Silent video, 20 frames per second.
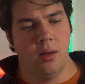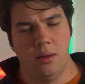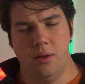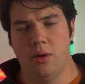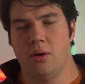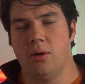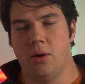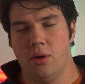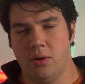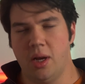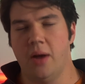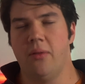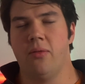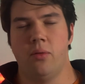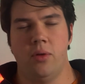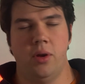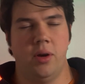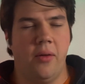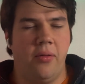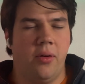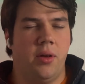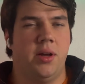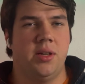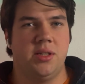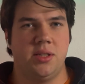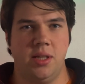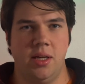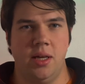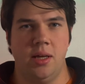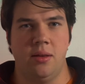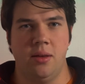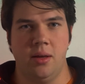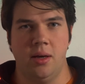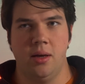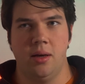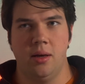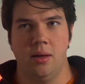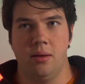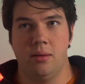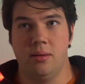you're definitely going to see
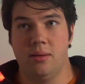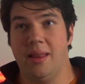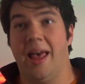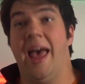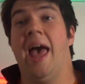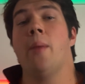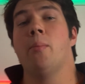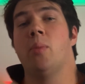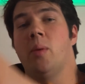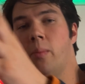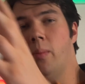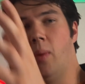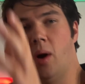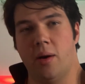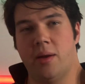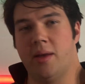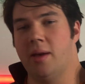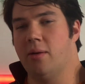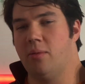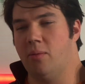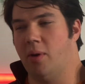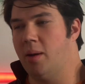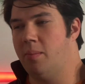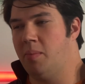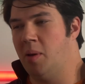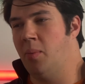the hemp market, right?